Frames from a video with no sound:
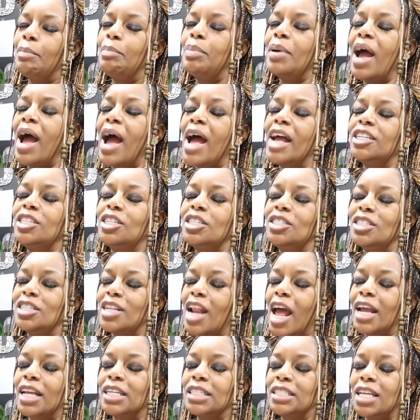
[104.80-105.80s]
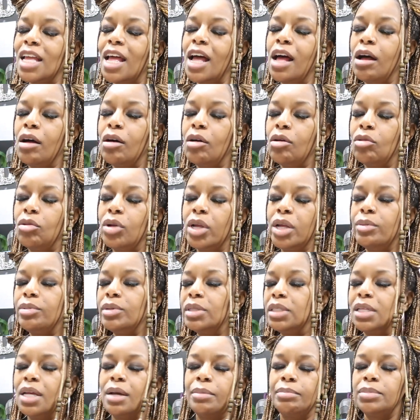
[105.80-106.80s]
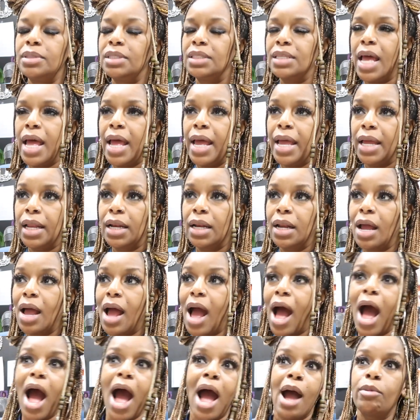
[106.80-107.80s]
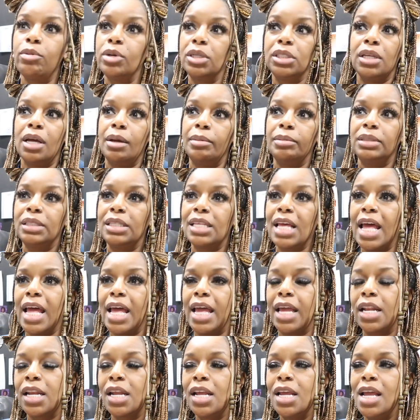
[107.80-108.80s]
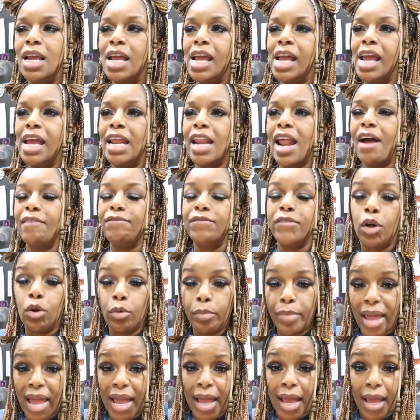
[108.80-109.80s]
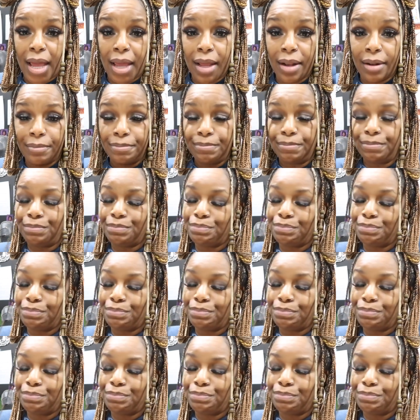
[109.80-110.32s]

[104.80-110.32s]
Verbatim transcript: but I just, and I could tell he was upset. I was upset and I felt bad.